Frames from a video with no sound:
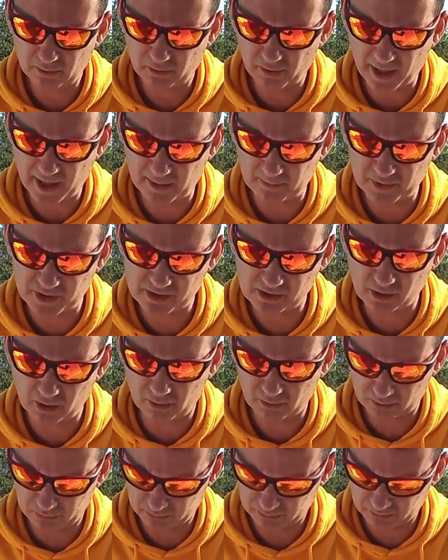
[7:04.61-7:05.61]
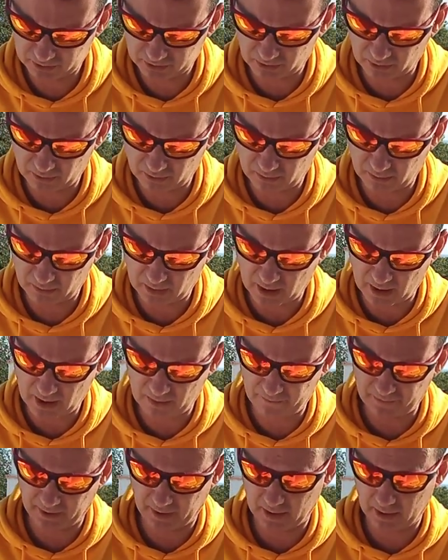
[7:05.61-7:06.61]
grams, so so
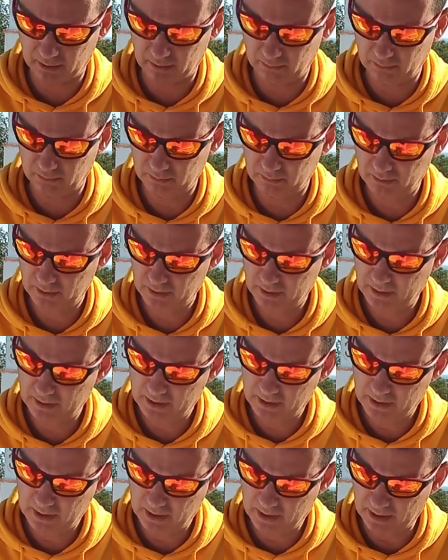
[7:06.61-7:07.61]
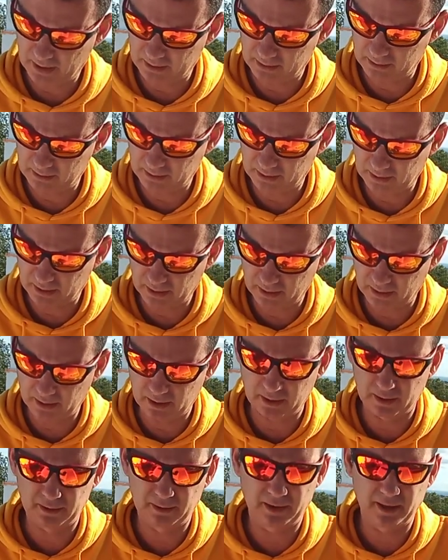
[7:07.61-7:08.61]
half a kilo, and uh,
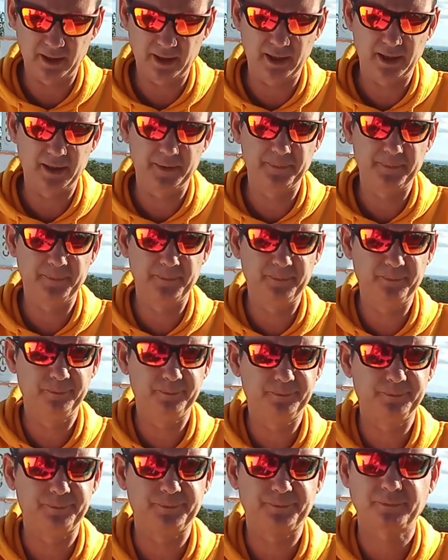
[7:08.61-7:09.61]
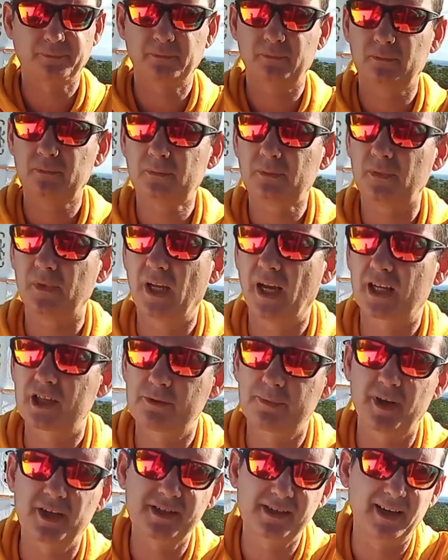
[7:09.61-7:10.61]
the um, the
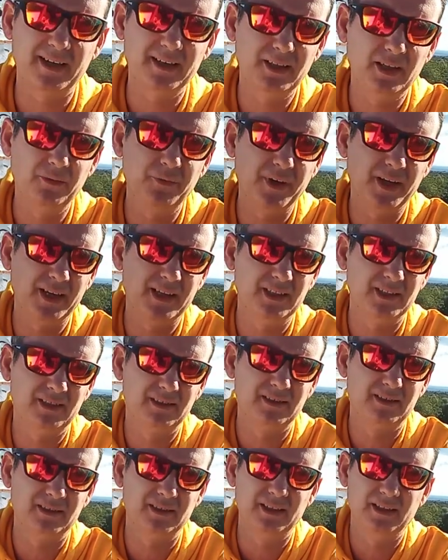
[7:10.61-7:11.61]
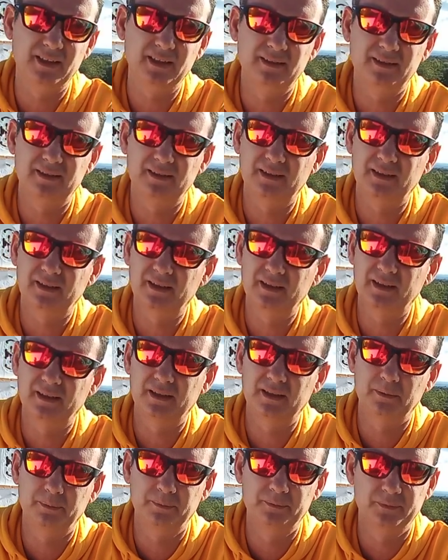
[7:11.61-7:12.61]
Explore Scientific is is
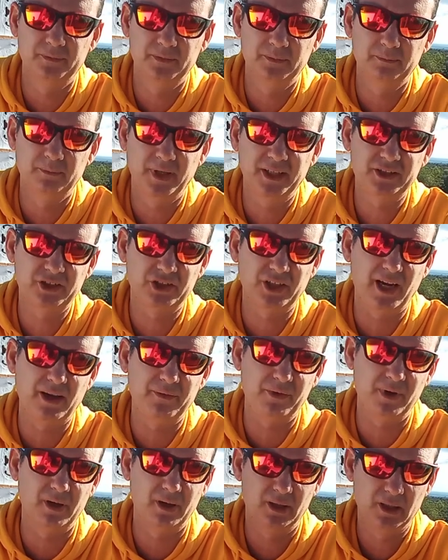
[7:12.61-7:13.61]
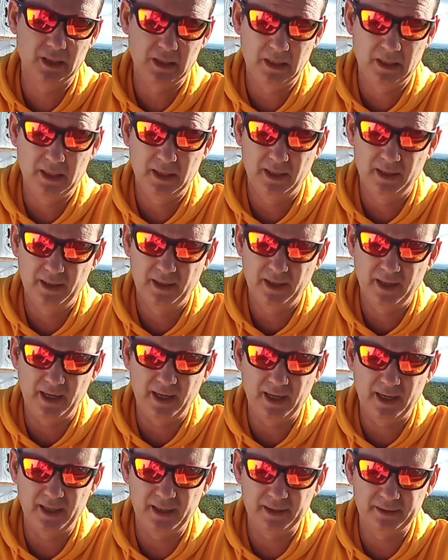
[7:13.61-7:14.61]
uh, much heavier,
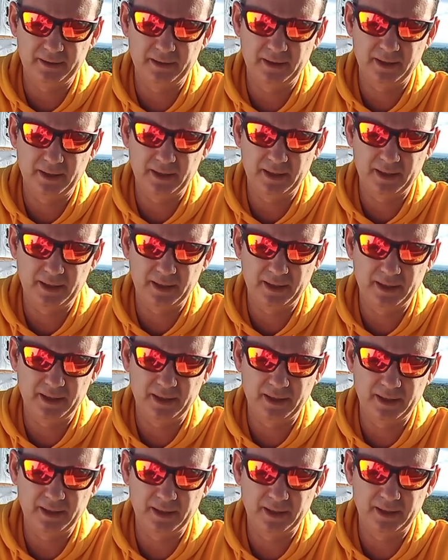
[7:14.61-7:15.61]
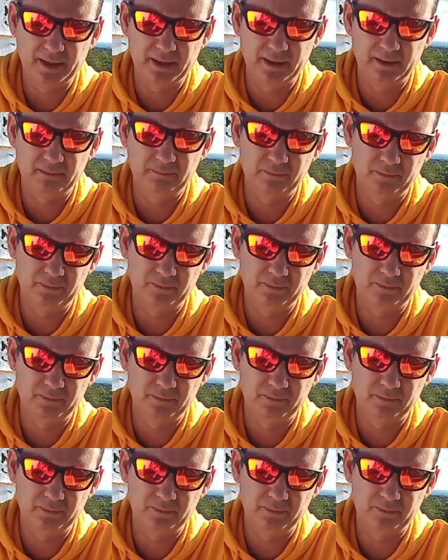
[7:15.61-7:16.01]
and uh,